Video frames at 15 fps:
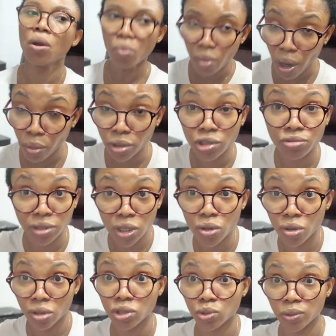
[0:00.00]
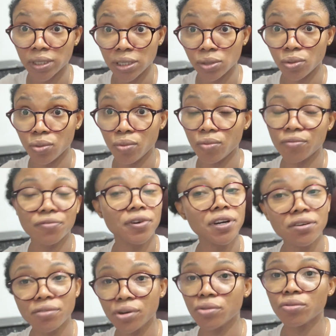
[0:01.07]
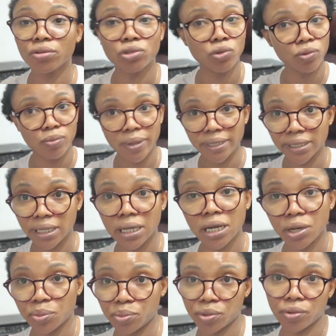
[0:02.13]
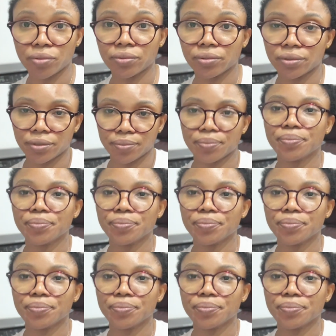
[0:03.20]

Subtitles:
But I was rigorous with it though, very rigorous with my skincare products.